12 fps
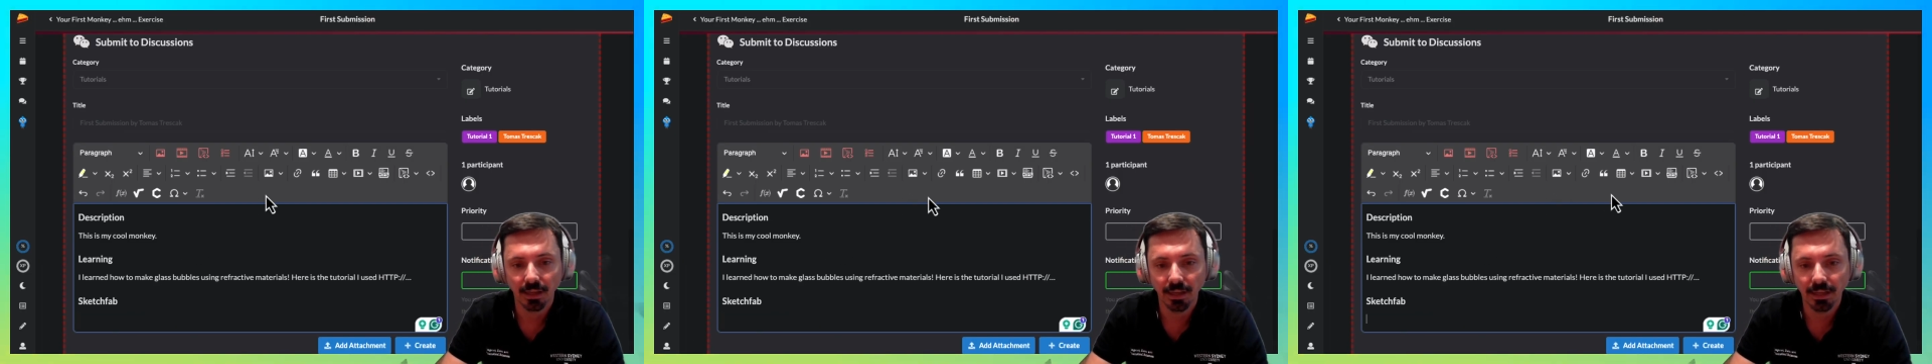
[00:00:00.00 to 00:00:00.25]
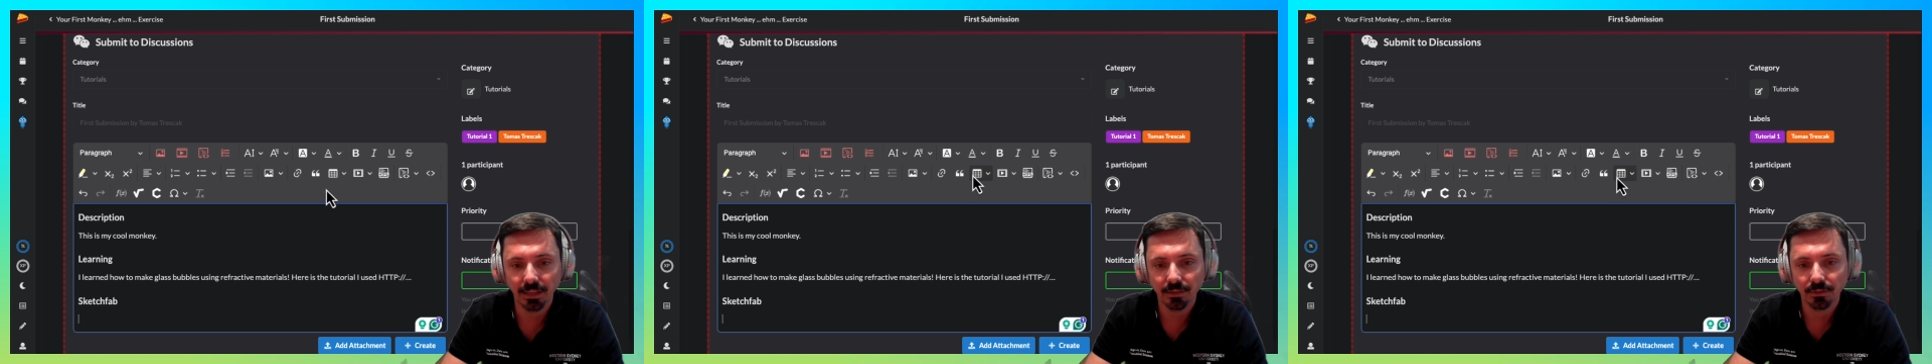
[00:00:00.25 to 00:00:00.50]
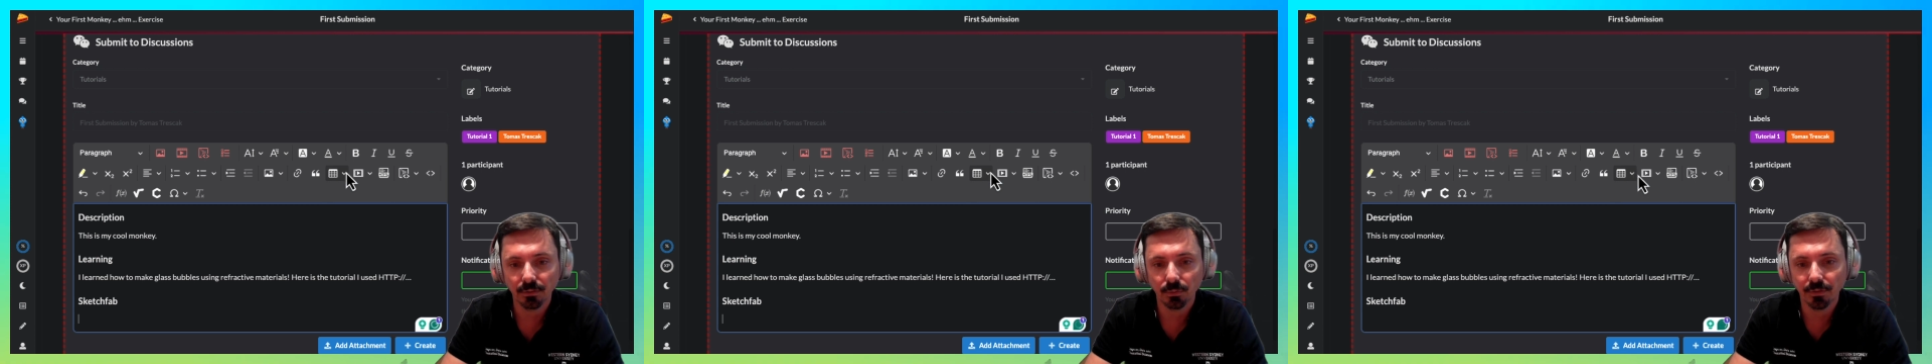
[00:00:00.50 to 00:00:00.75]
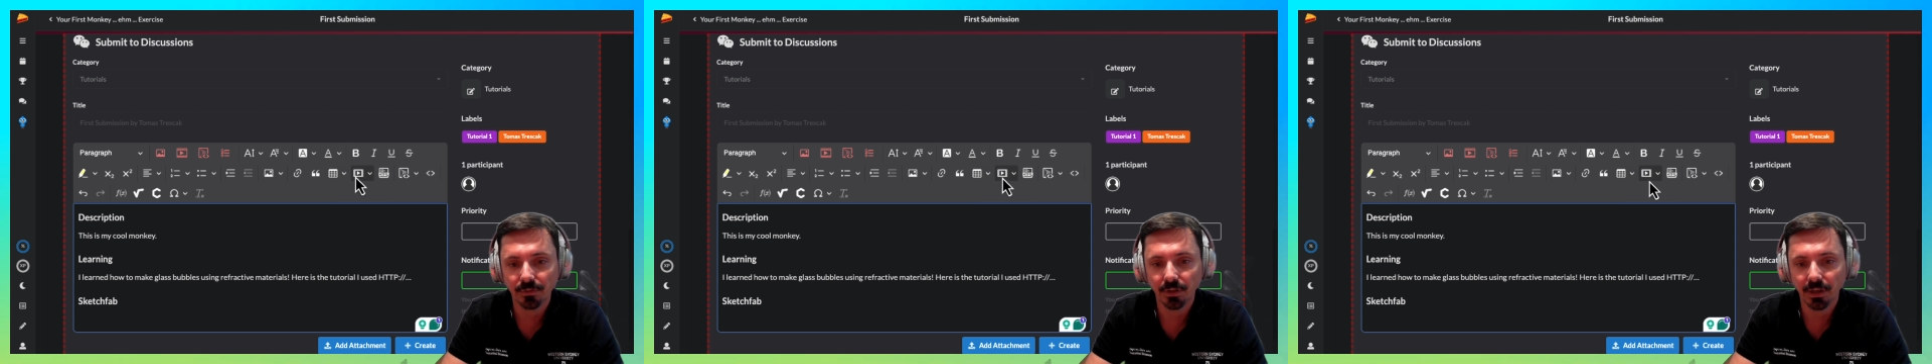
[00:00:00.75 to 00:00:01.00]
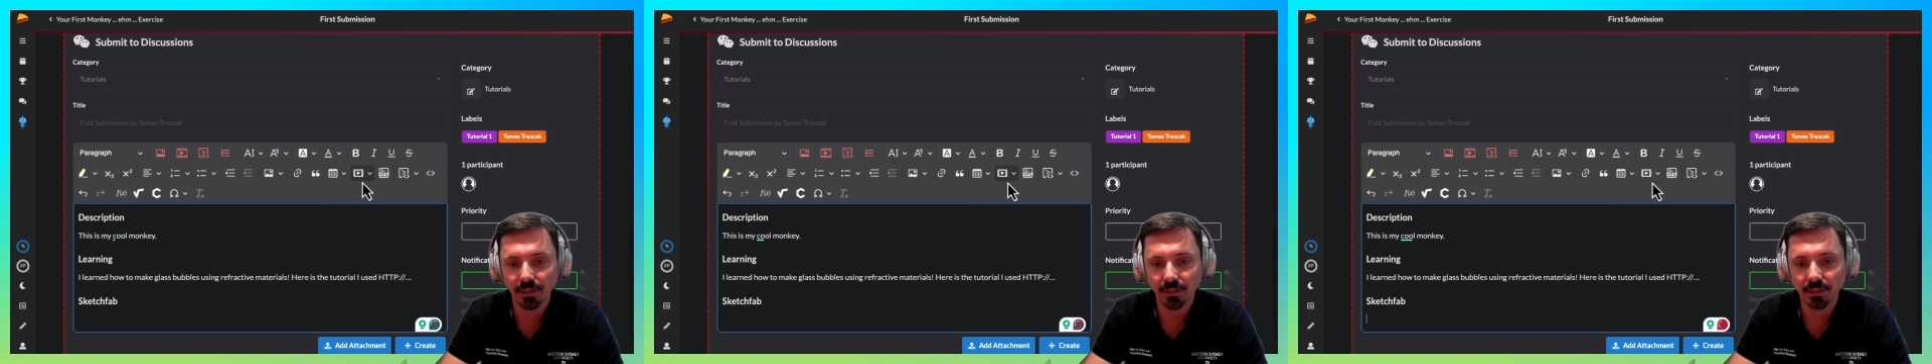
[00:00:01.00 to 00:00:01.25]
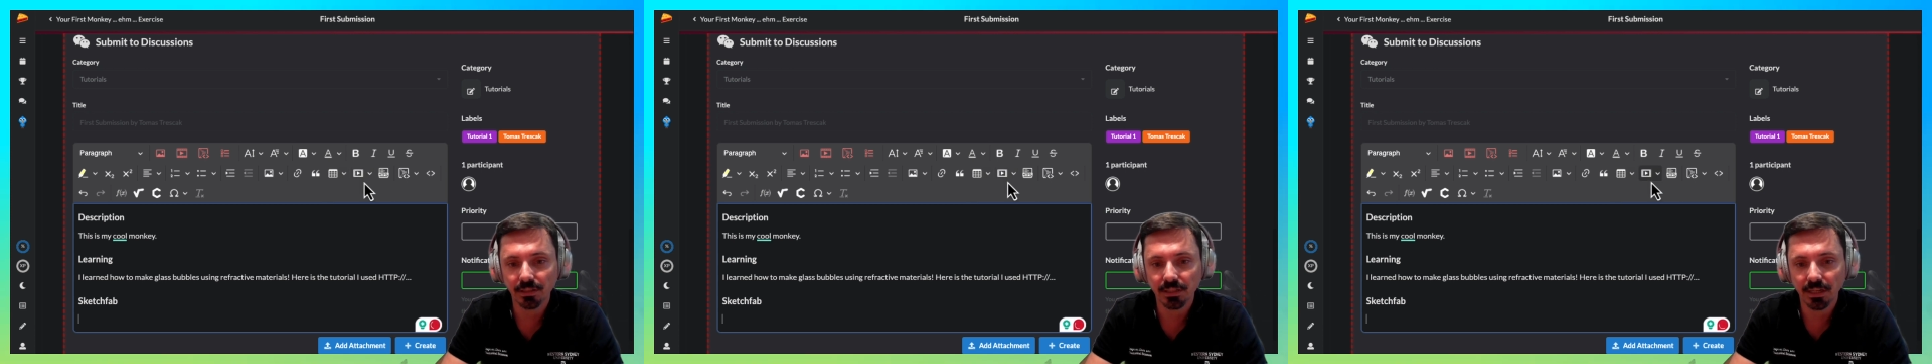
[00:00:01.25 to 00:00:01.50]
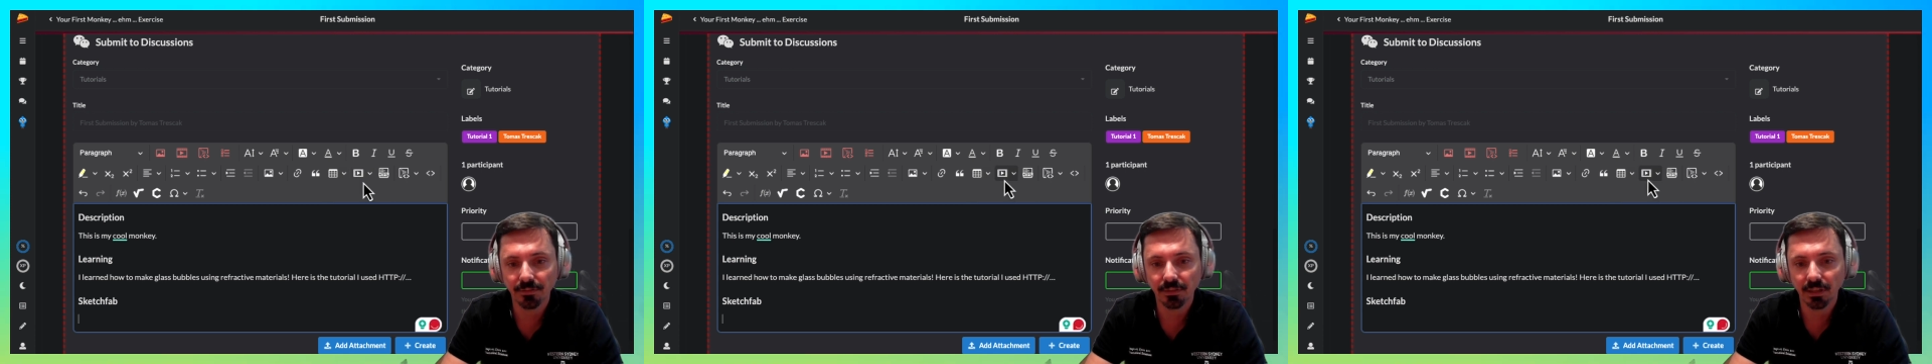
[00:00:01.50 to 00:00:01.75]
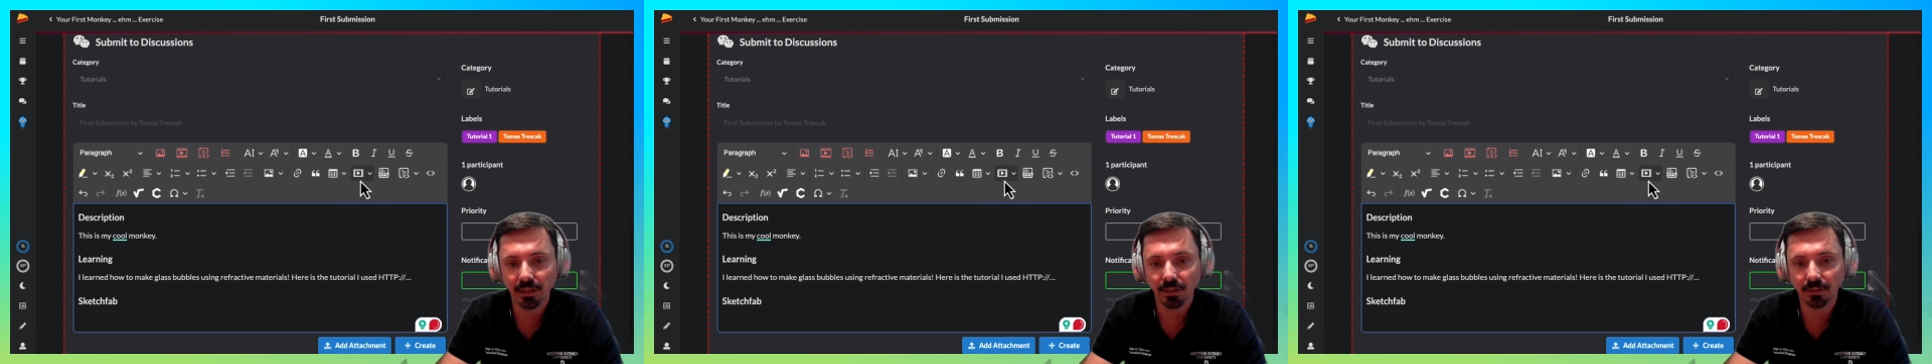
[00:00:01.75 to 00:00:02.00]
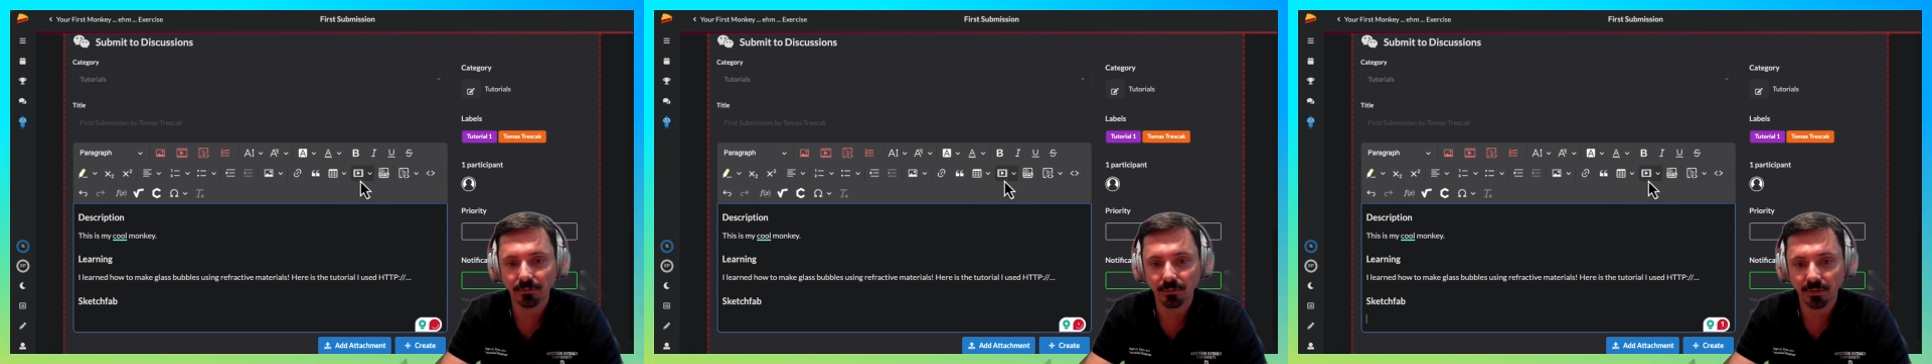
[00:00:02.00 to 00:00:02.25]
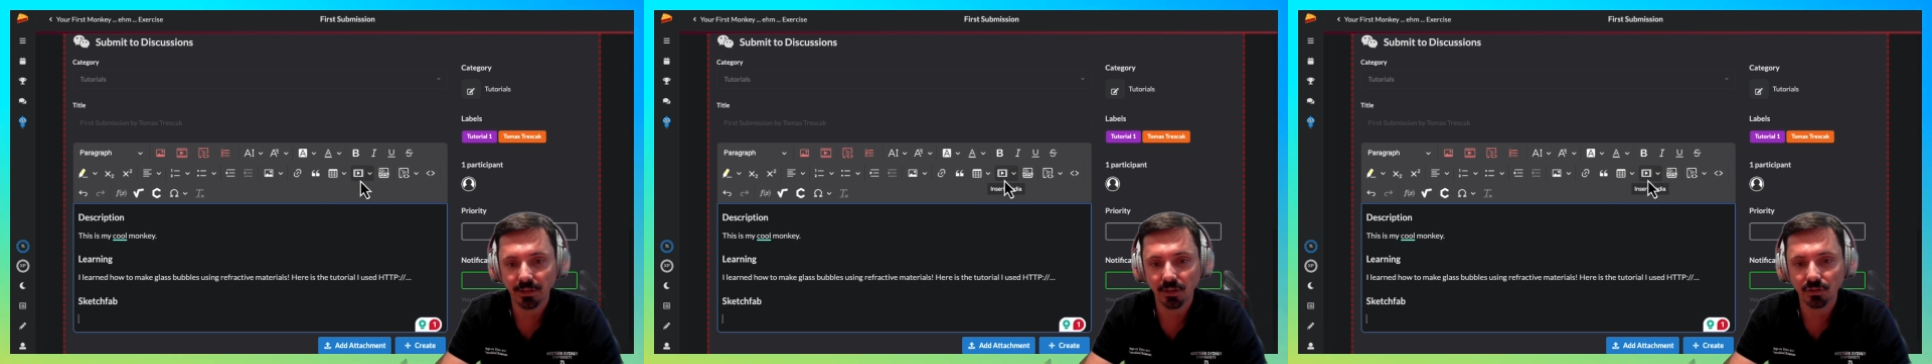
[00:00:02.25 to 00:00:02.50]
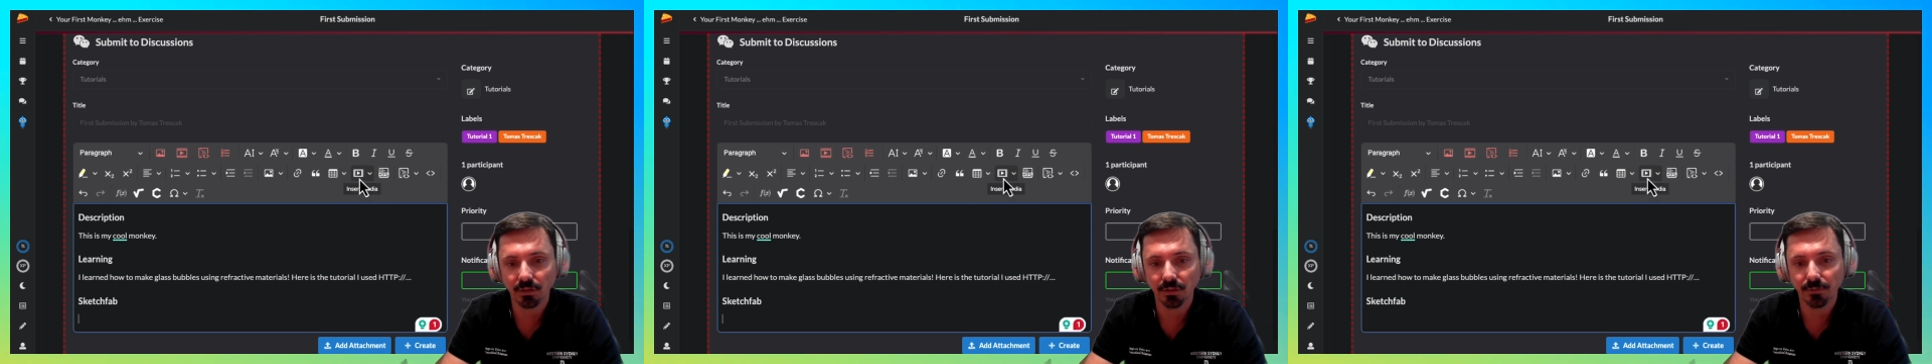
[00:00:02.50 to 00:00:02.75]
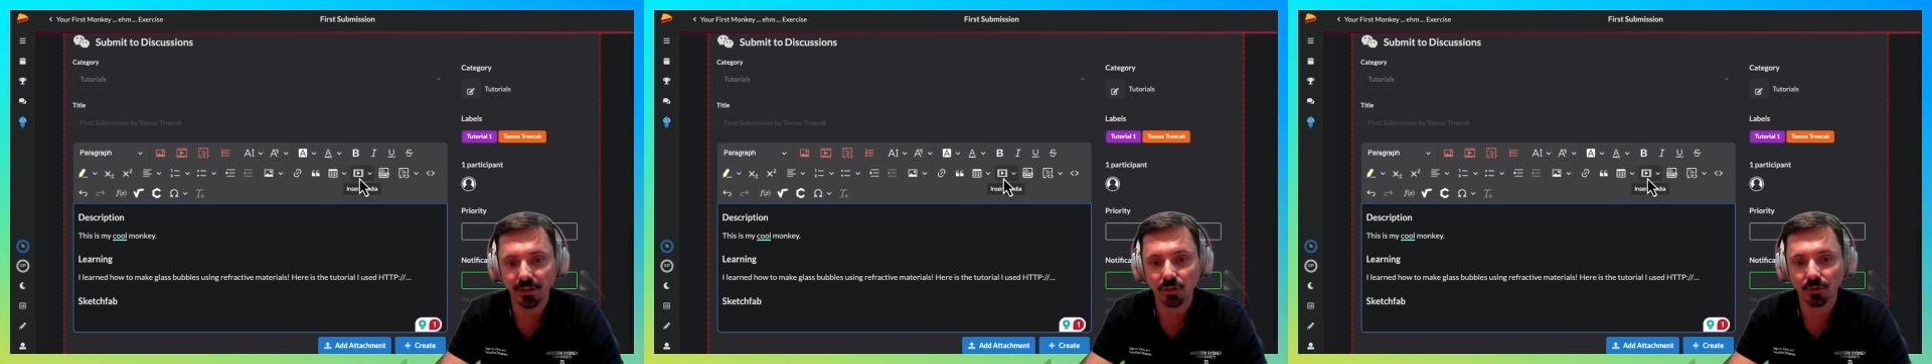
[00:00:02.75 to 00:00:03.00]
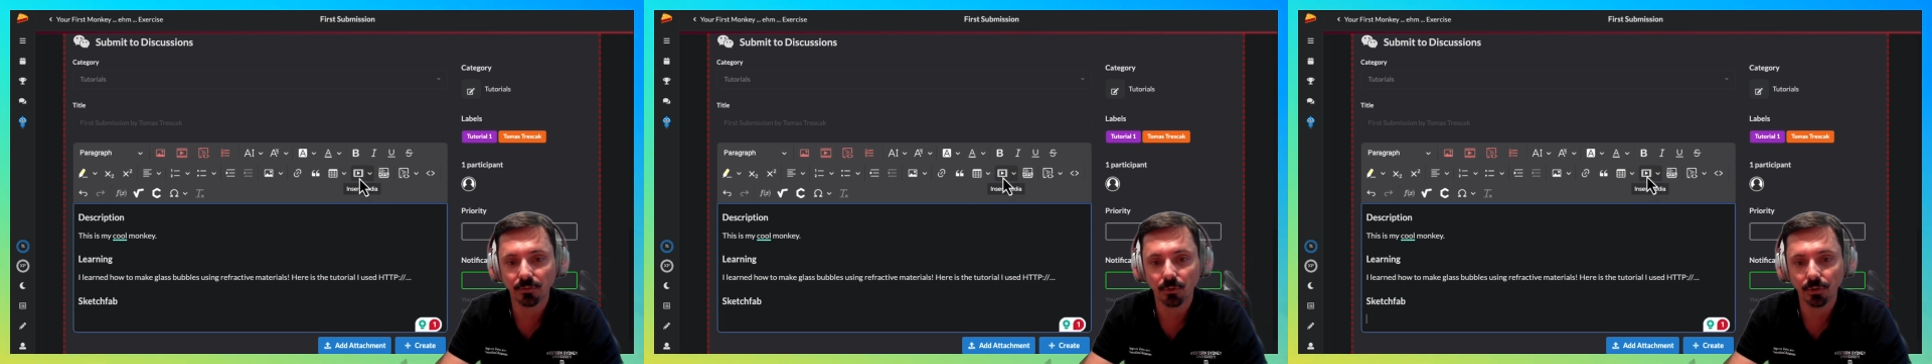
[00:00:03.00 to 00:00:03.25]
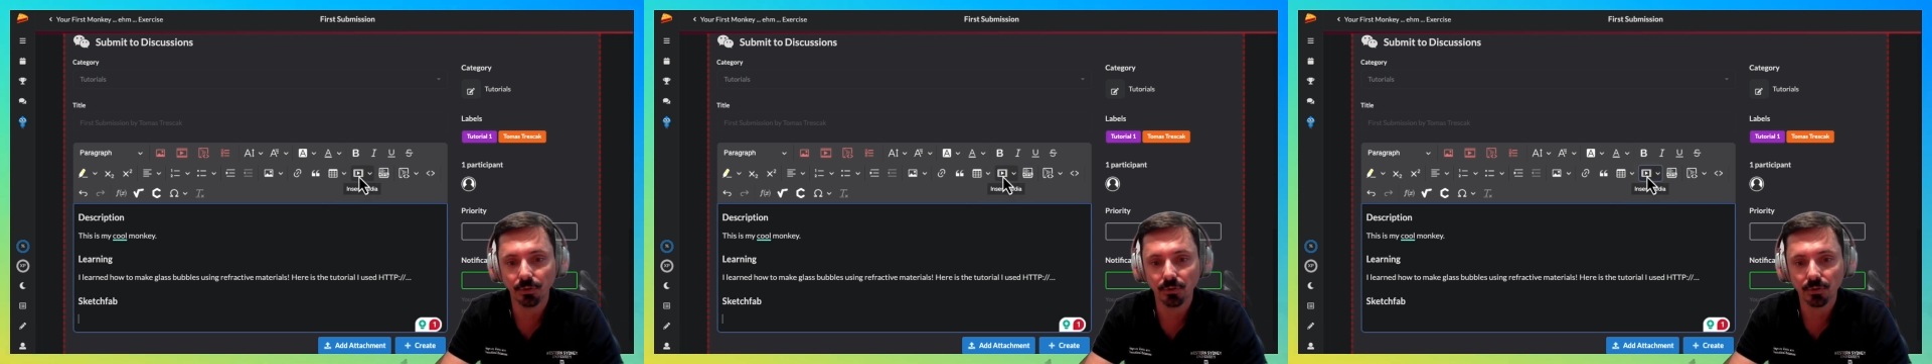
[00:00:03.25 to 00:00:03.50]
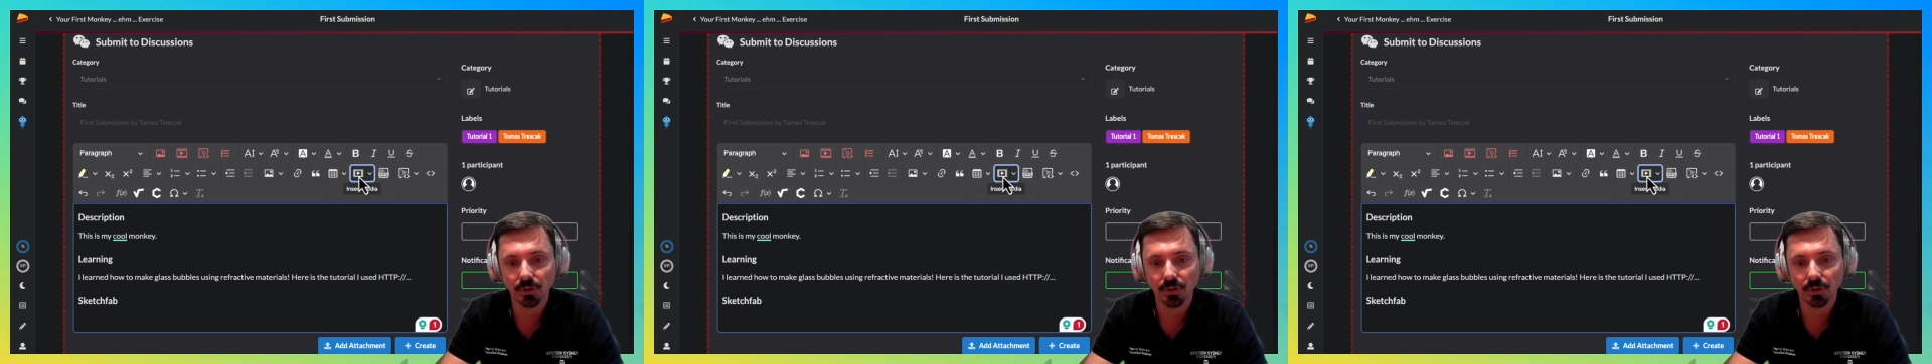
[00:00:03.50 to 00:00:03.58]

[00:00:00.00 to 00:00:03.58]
and we've created this nifty little widget for you.